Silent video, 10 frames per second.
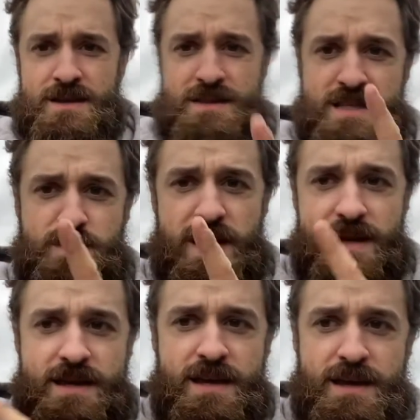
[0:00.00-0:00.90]
This
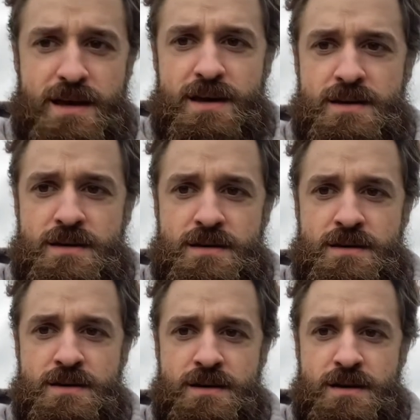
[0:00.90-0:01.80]
pig here
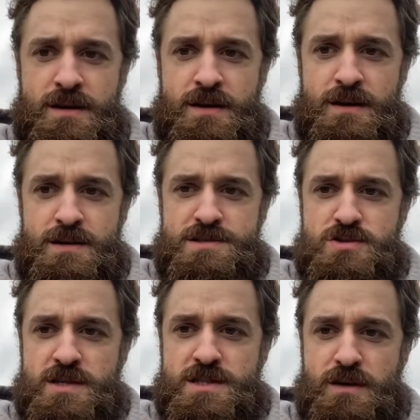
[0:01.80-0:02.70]
has
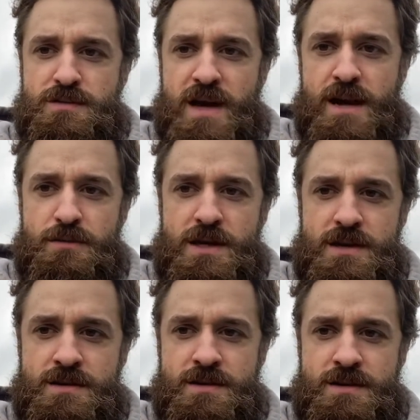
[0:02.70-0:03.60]
dressed up for Halloween
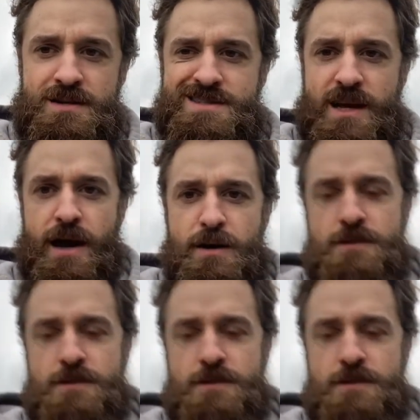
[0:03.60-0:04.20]
as a cow.